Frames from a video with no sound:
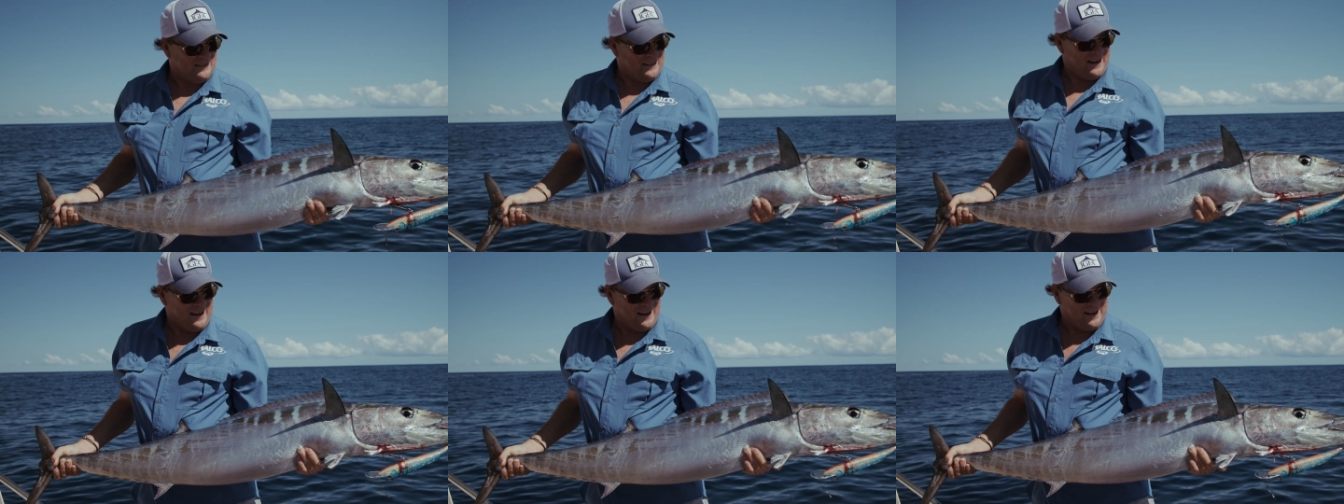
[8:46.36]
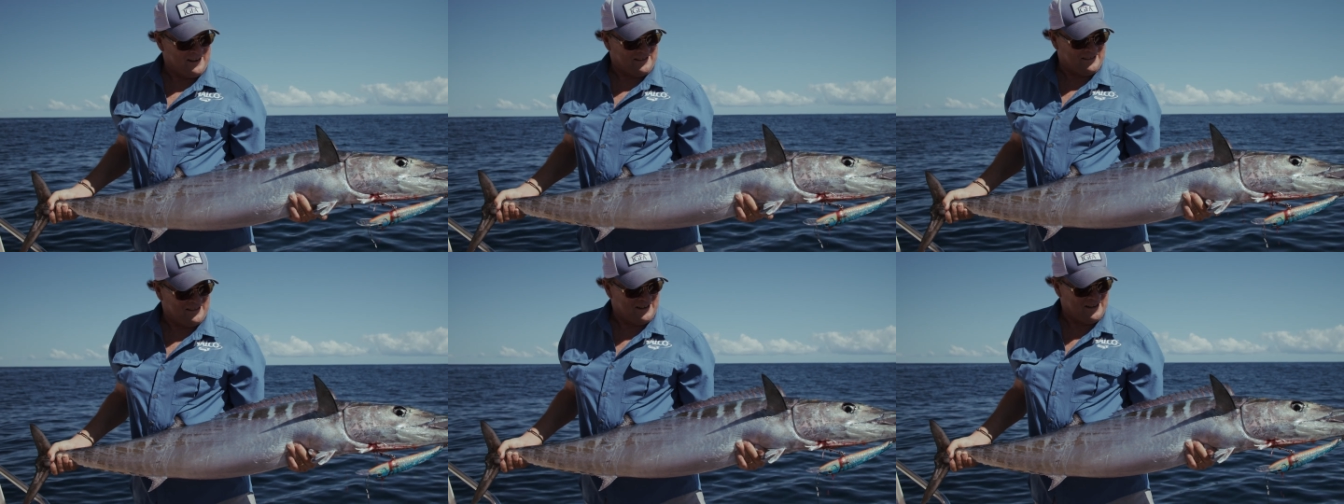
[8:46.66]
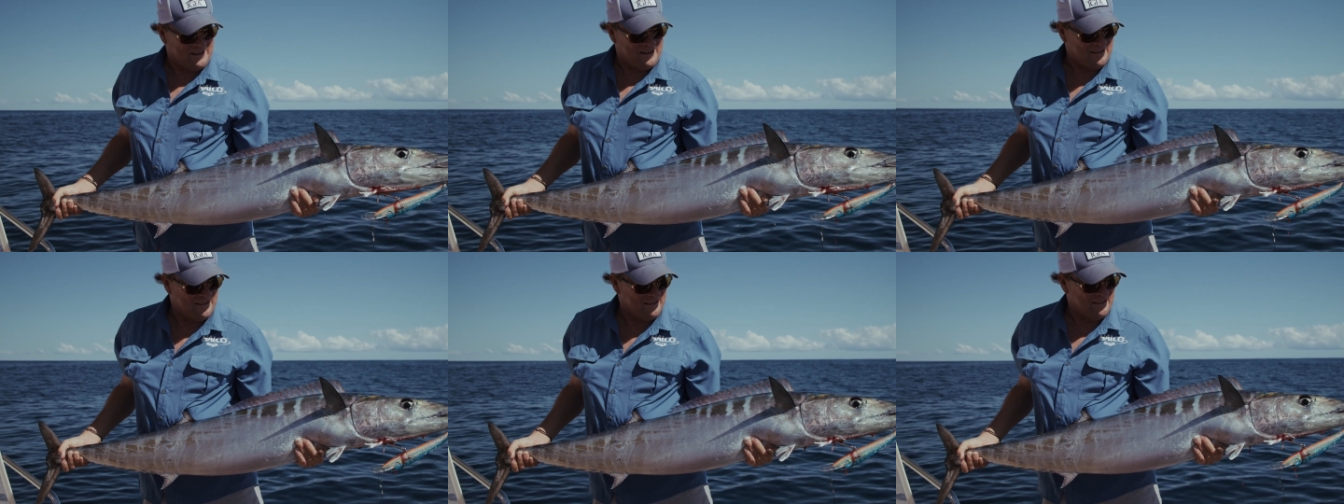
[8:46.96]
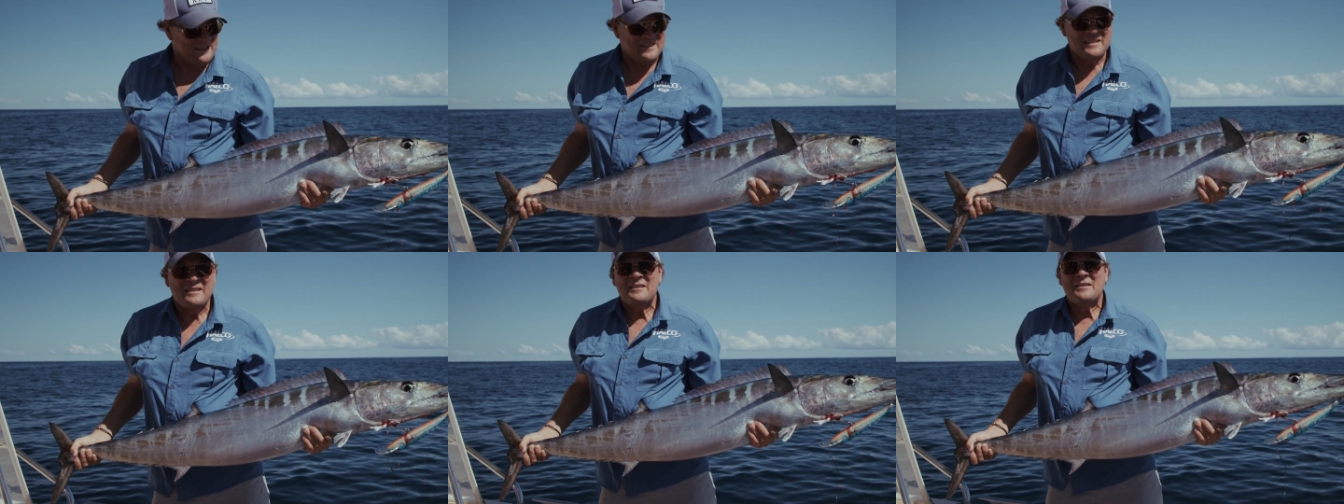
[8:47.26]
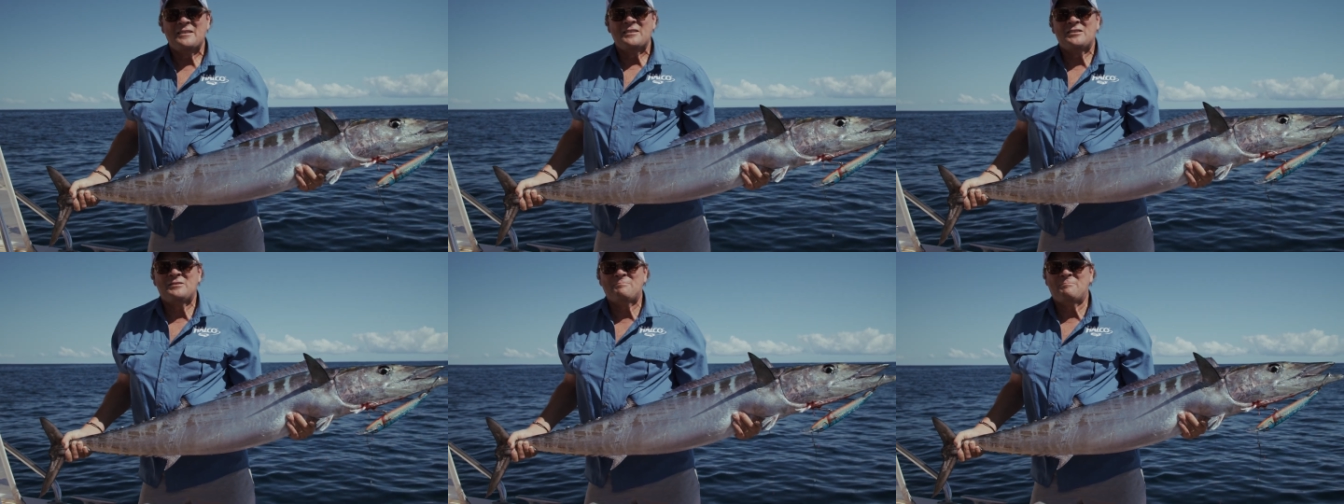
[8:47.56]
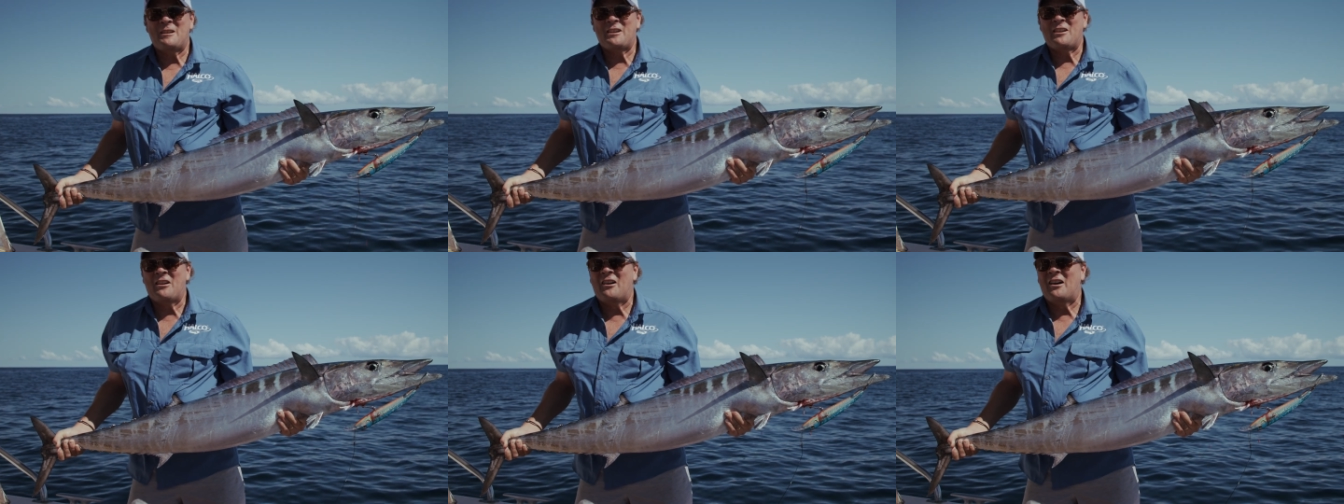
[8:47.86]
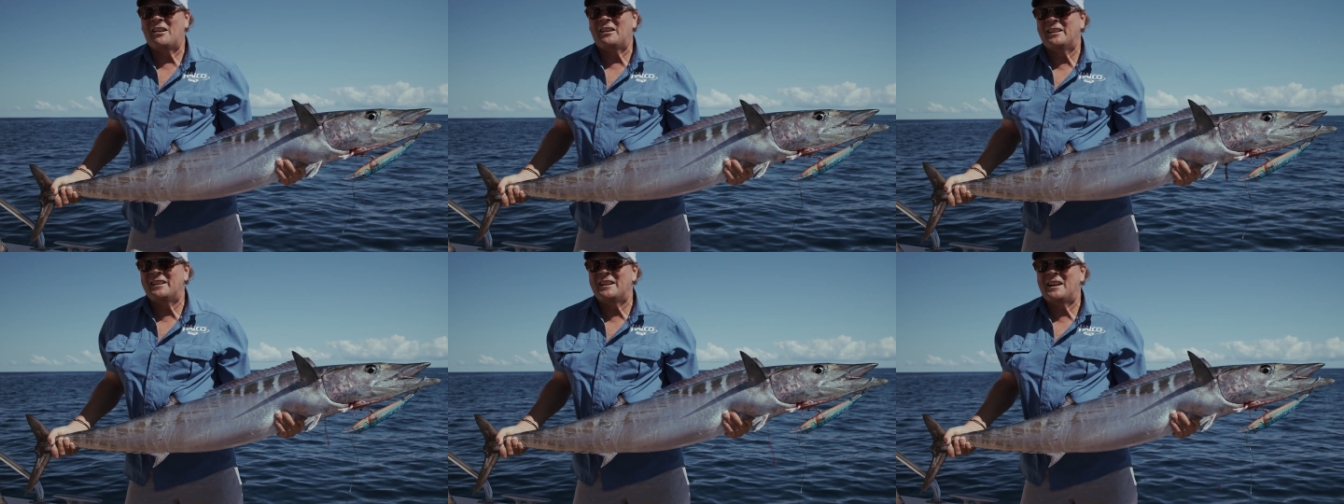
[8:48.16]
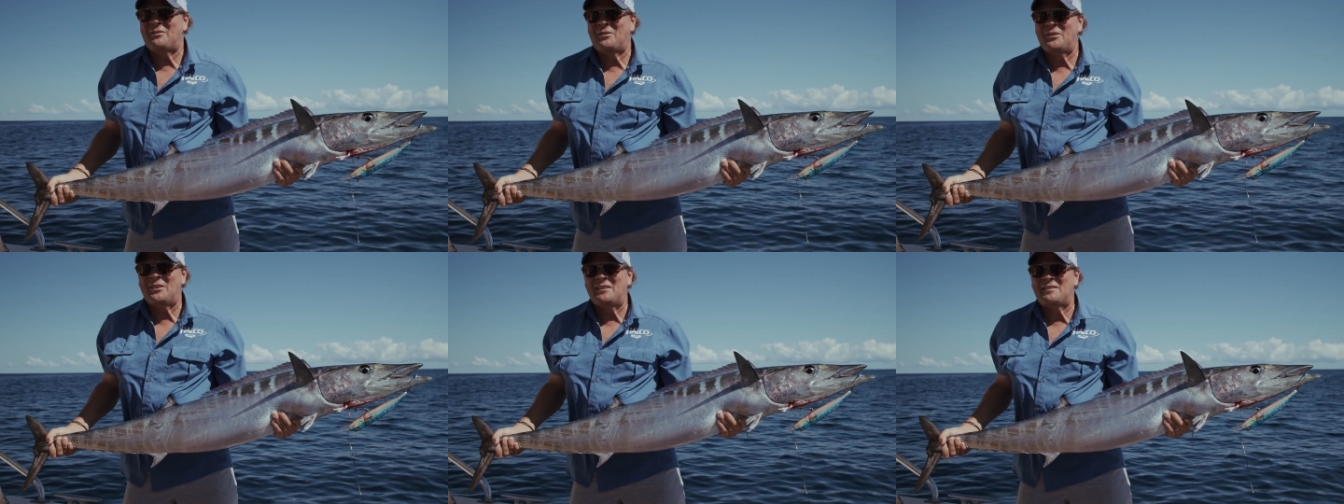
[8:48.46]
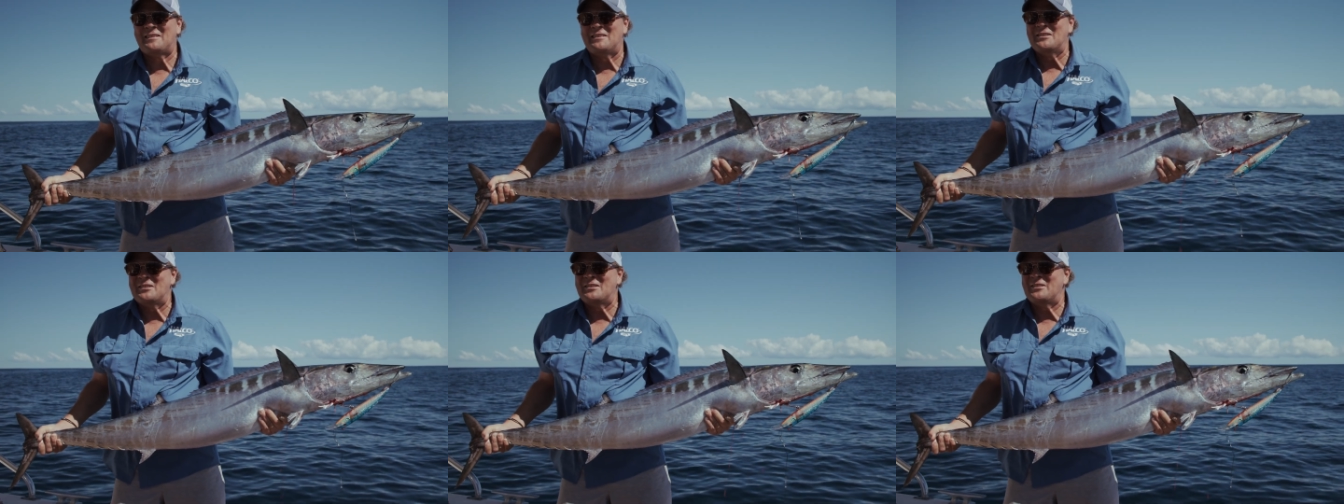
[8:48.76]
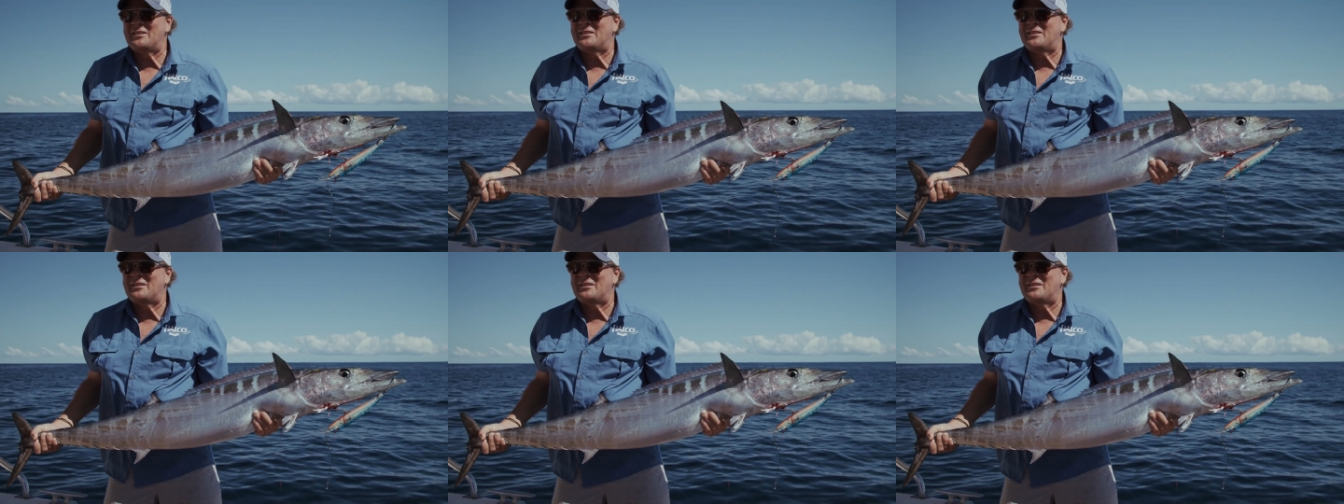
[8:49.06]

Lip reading: Can't speak highly enough of this lure.